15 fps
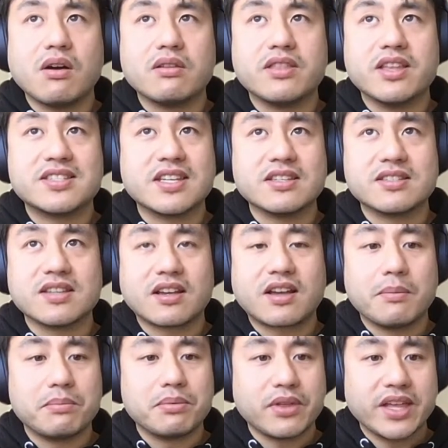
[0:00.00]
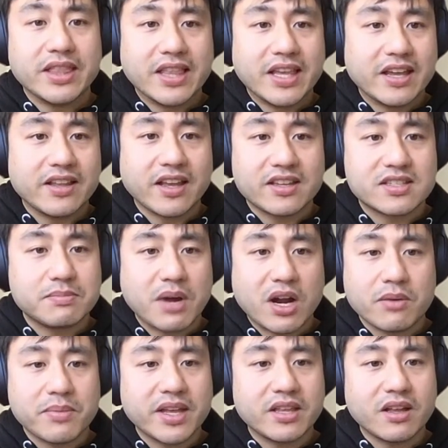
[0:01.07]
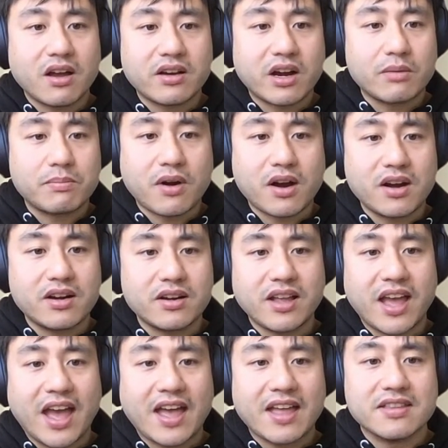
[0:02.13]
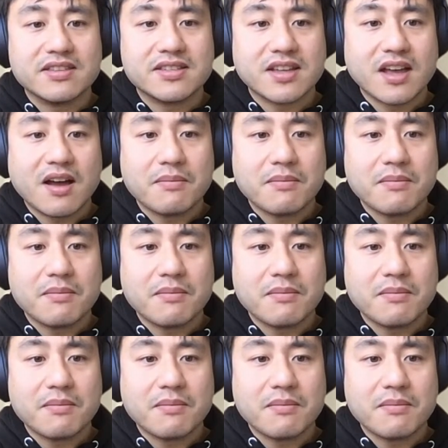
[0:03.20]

this is completely an experiment on our part, and